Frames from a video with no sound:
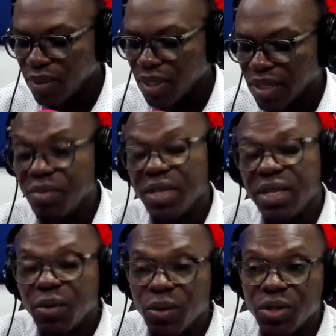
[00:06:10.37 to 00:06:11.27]
Let me
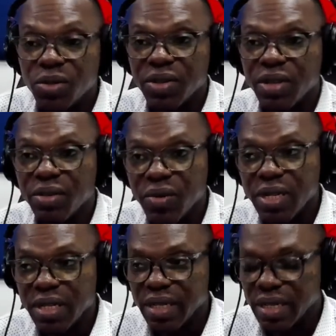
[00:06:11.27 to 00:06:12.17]
hear what you think
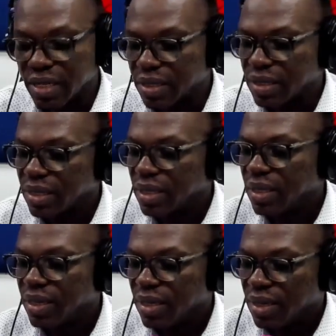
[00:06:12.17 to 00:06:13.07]
reading is.
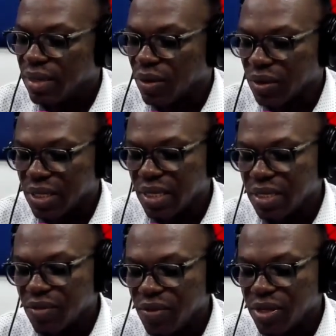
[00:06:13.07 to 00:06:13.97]

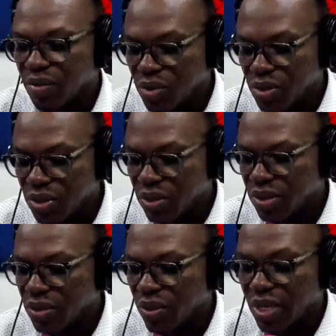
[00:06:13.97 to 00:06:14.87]
Alternatively, you can put
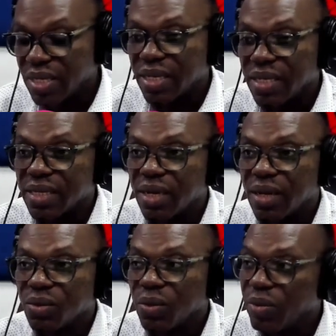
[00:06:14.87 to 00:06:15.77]
your answers
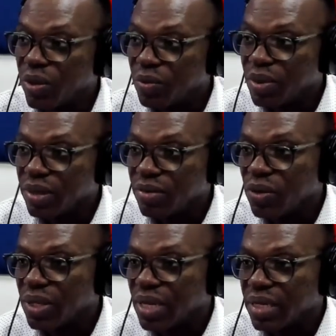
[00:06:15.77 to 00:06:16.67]
down. When we open the
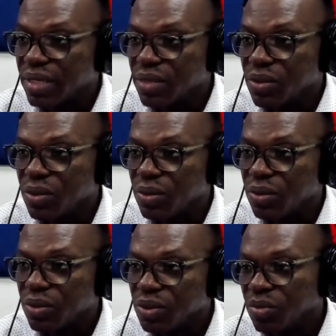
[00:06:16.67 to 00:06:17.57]
phone lines, you
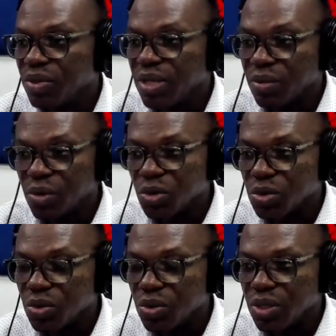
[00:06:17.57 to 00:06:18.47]
should be able
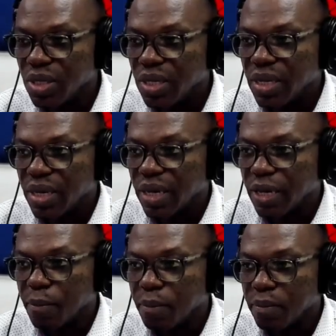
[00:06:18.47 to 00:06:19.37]
to
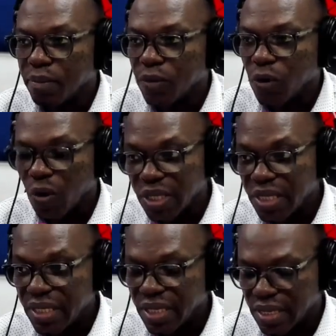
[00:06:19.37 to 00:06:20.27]
call
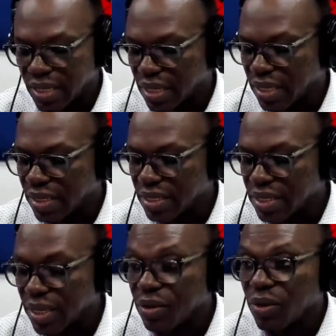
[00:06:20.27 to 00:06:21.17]
in and then let
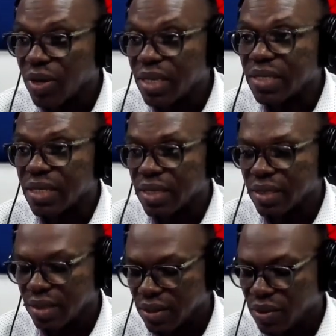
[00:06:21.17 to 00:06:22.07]
us hear your
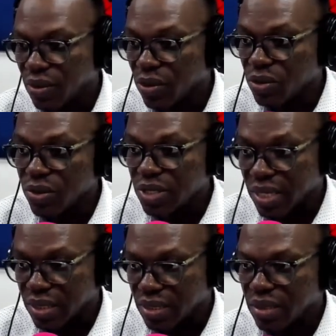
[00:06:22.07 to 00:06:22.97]
answers, or you
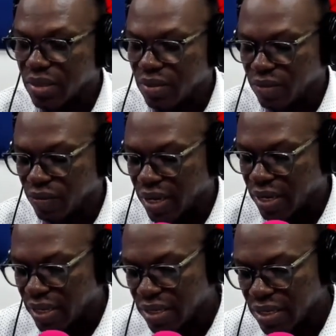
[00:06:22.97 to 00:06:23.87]
text via
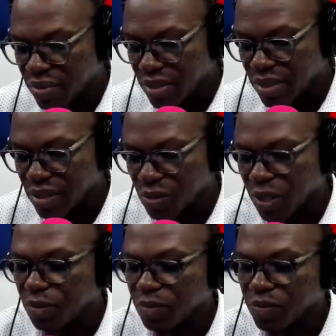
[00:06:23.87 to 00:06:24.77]
SMS as
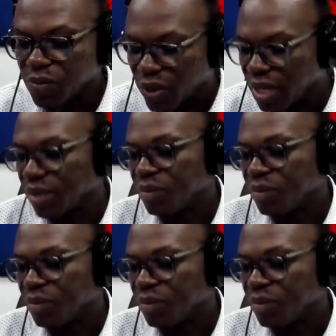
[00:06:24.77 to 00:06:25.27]
well. Okay.